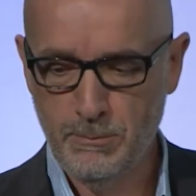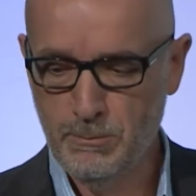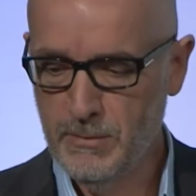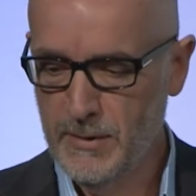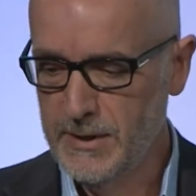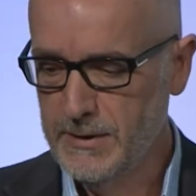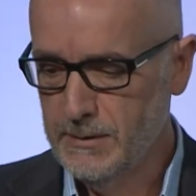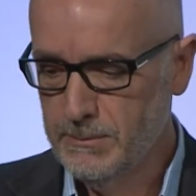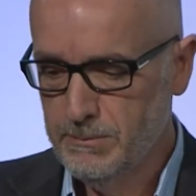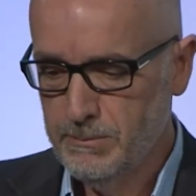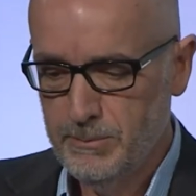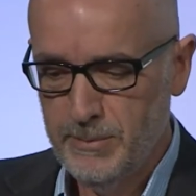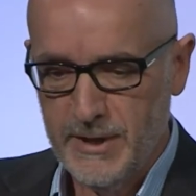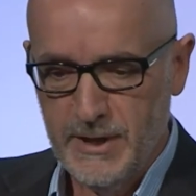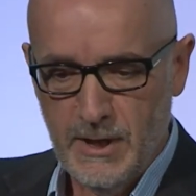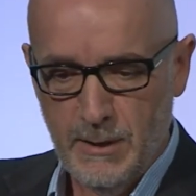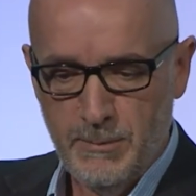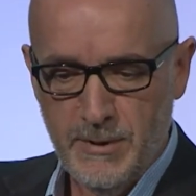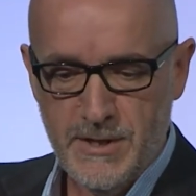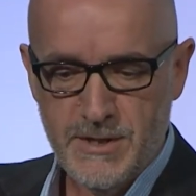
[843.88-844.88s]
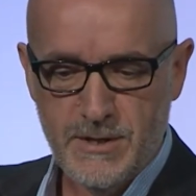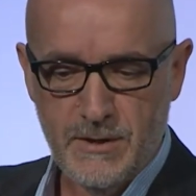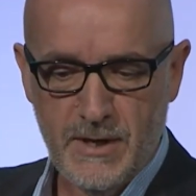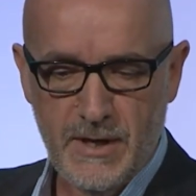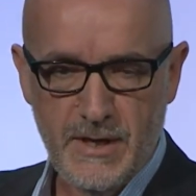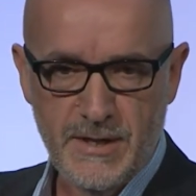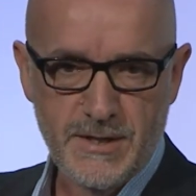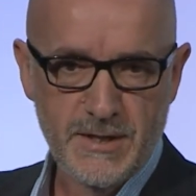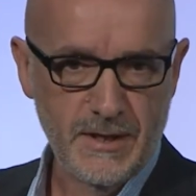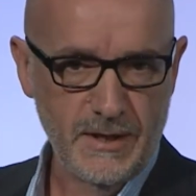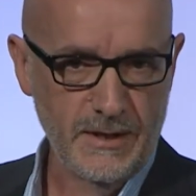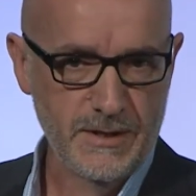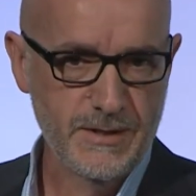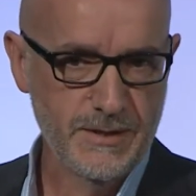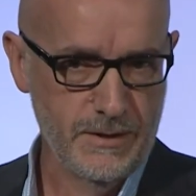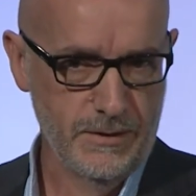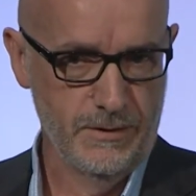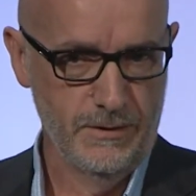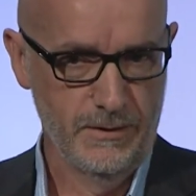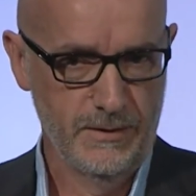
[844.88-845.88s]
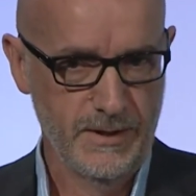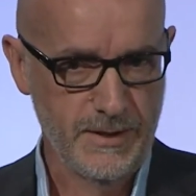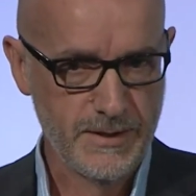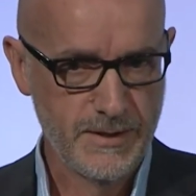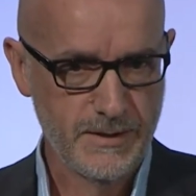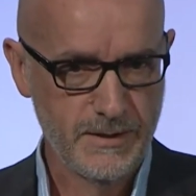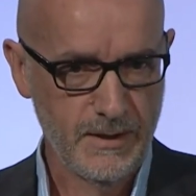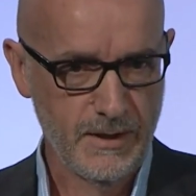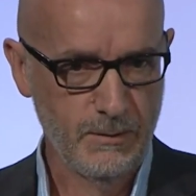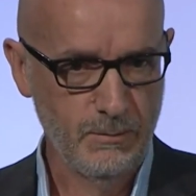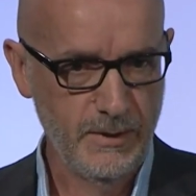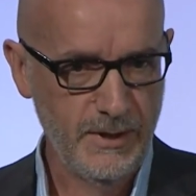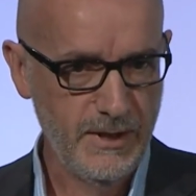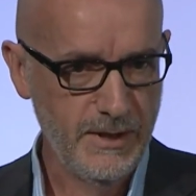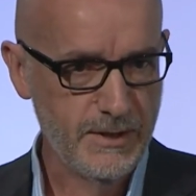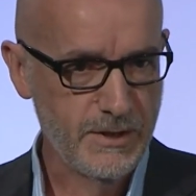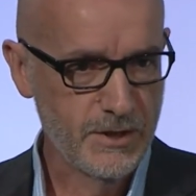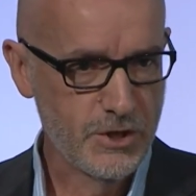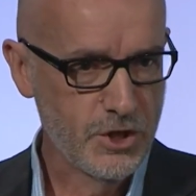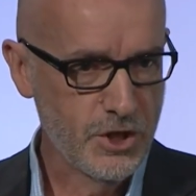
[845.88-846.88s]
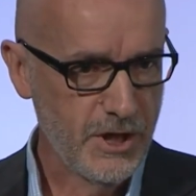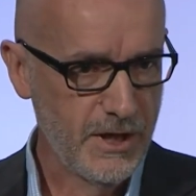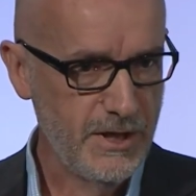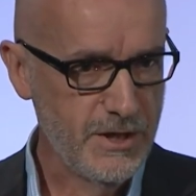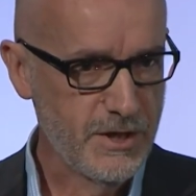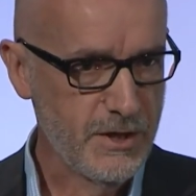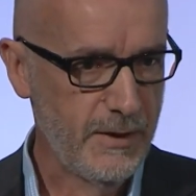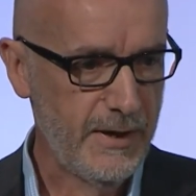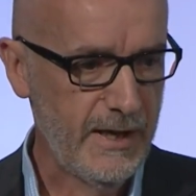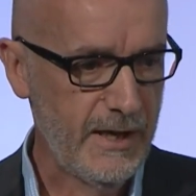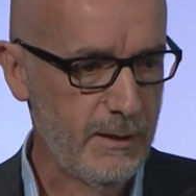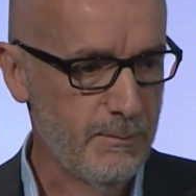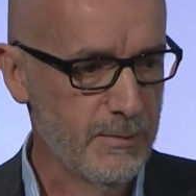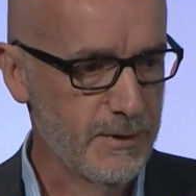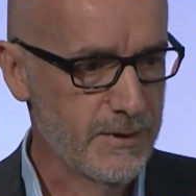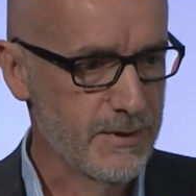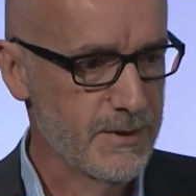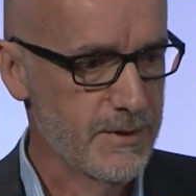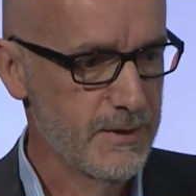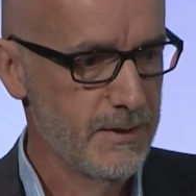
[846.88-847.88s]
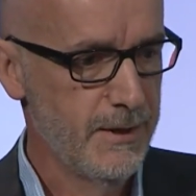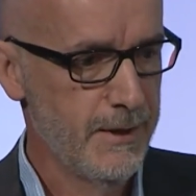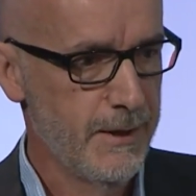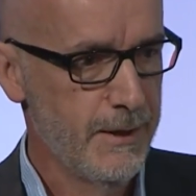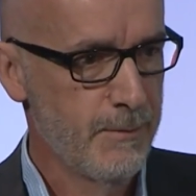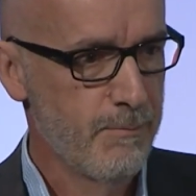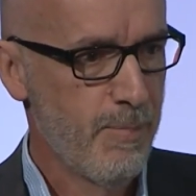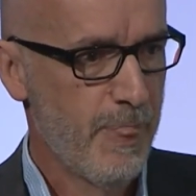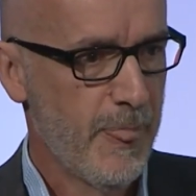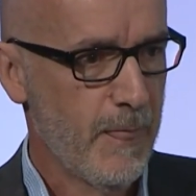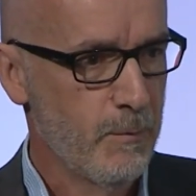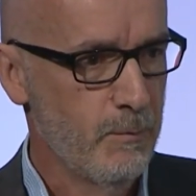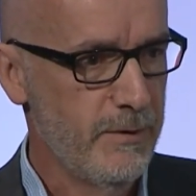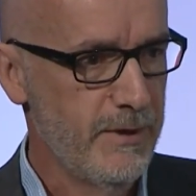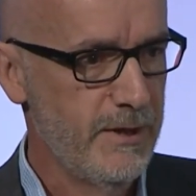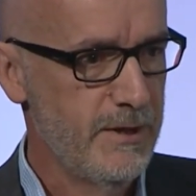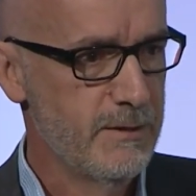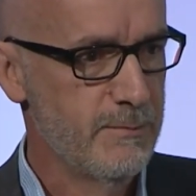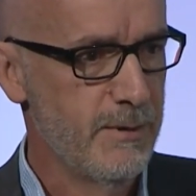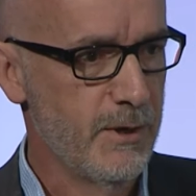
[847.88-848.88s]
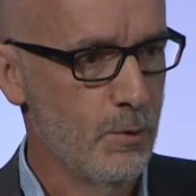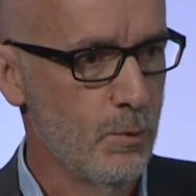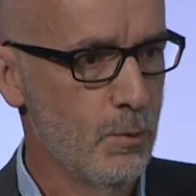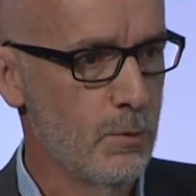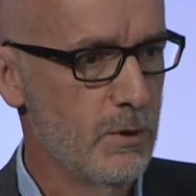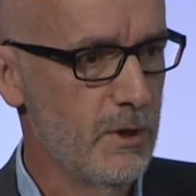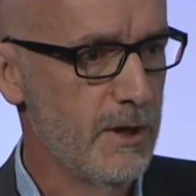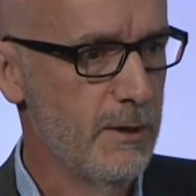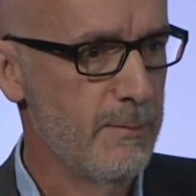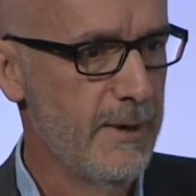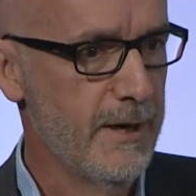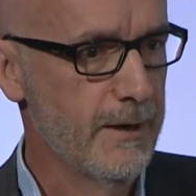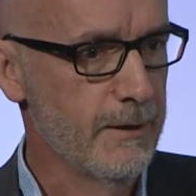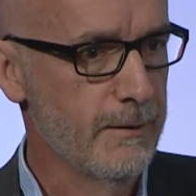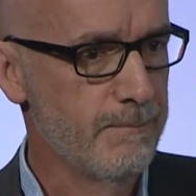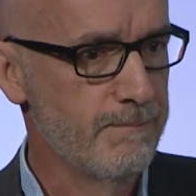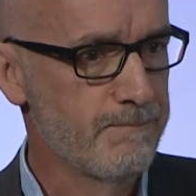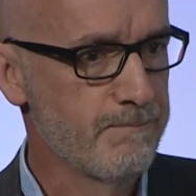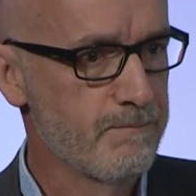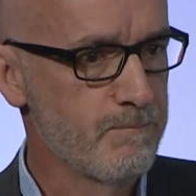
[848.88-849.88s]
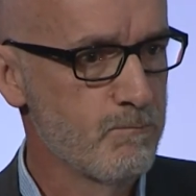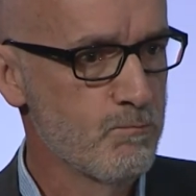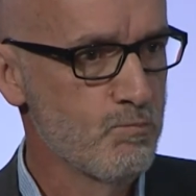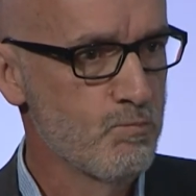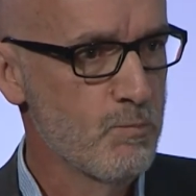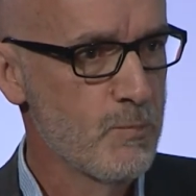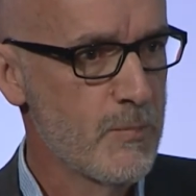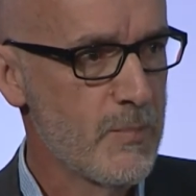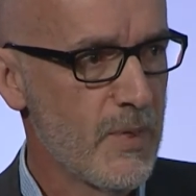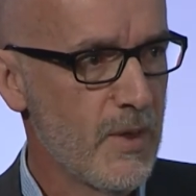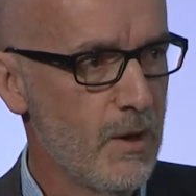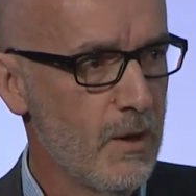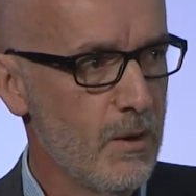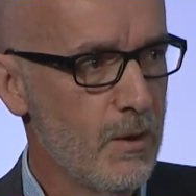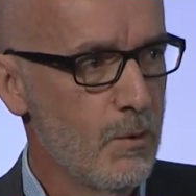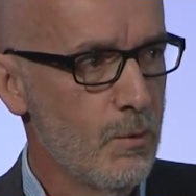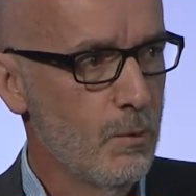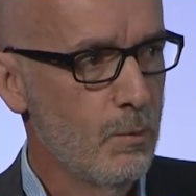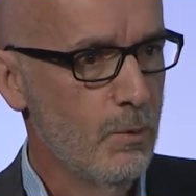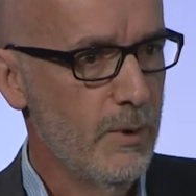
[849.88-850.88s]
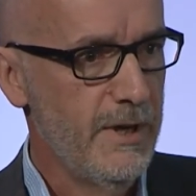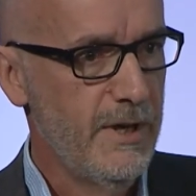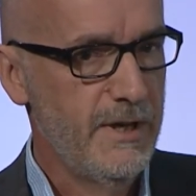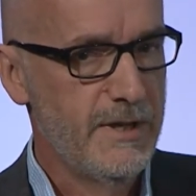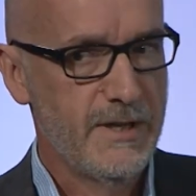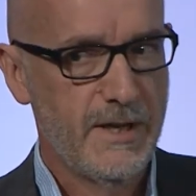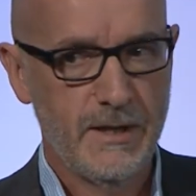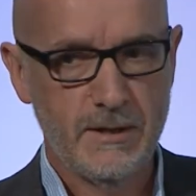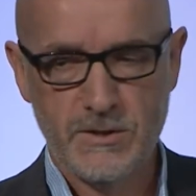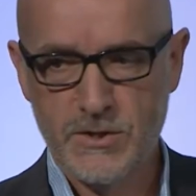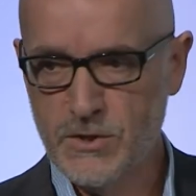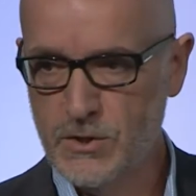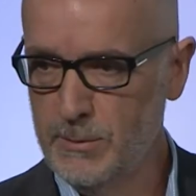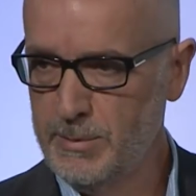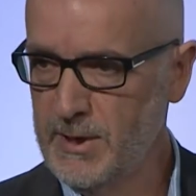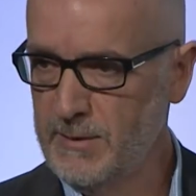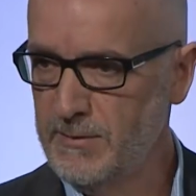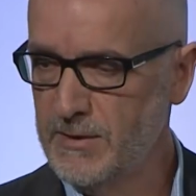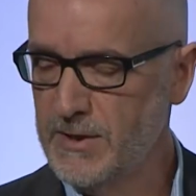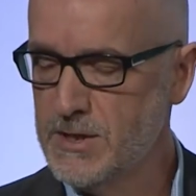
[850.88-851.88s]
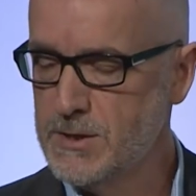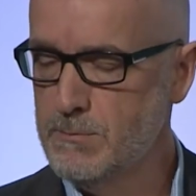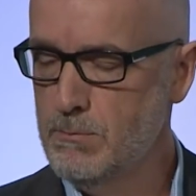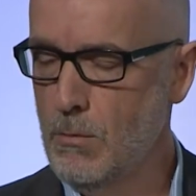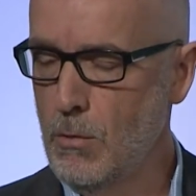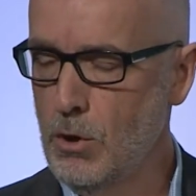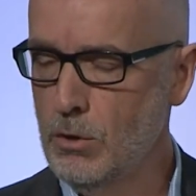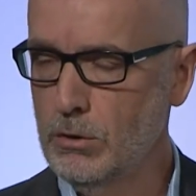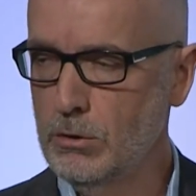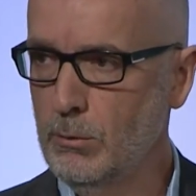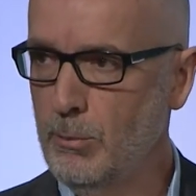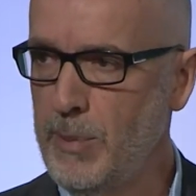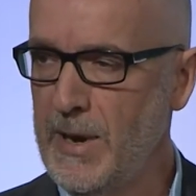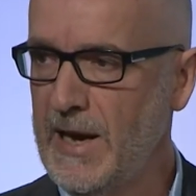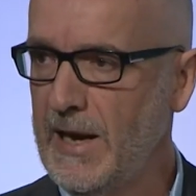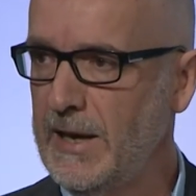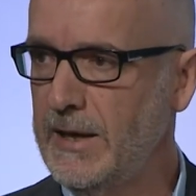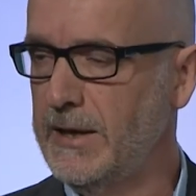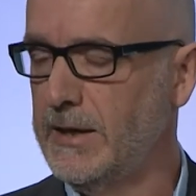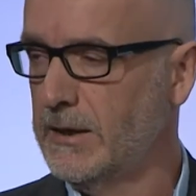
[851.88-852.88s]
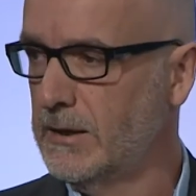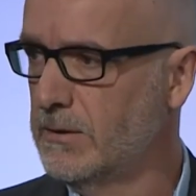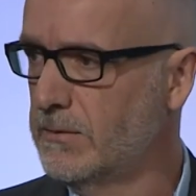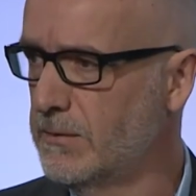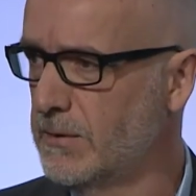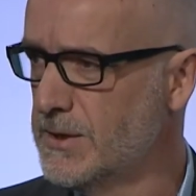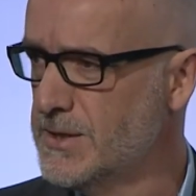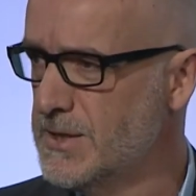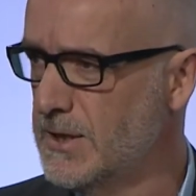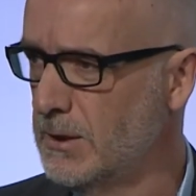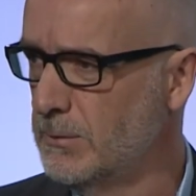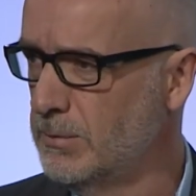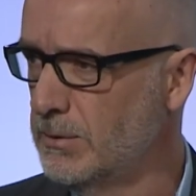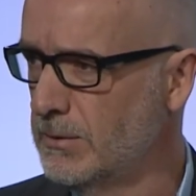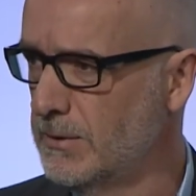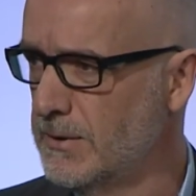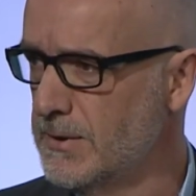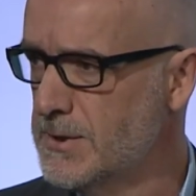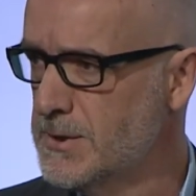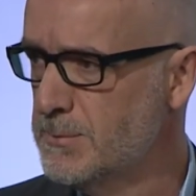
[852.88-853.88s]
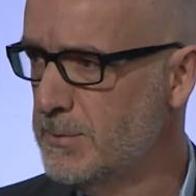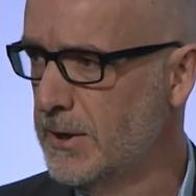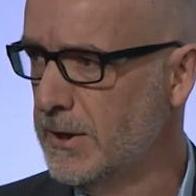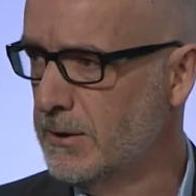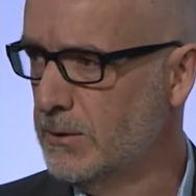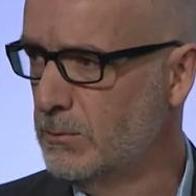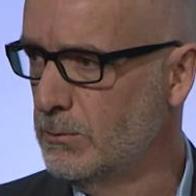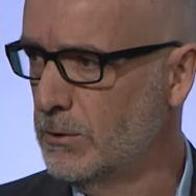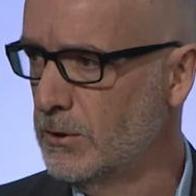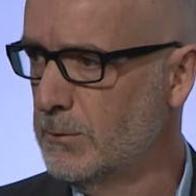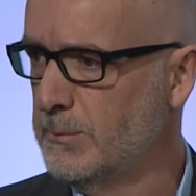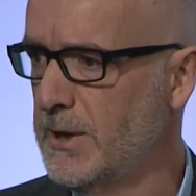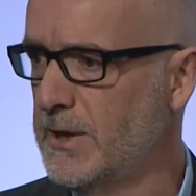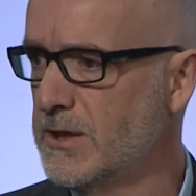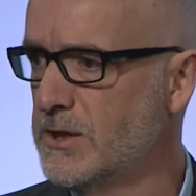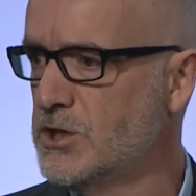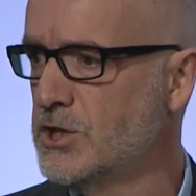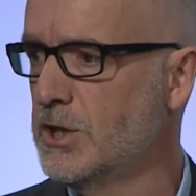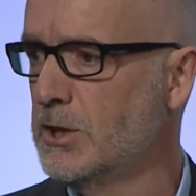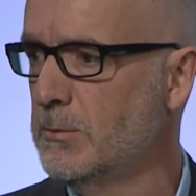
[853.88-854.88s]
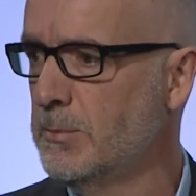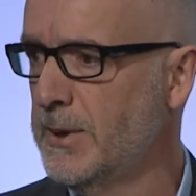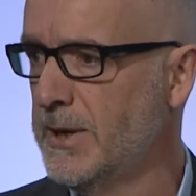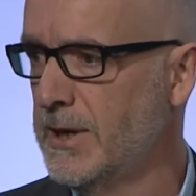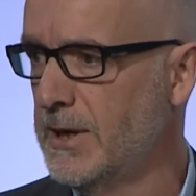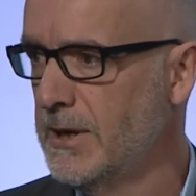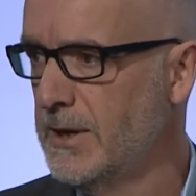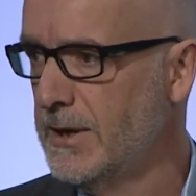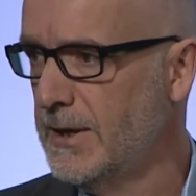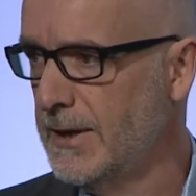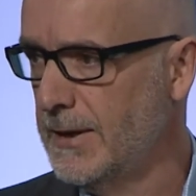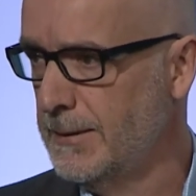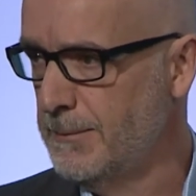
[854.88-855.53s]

the big companies are asking us to do this, and we need to change our habits. We need to be orderly about it. We need to stop having this moral panic, for example, in this part of the world about the GDPR.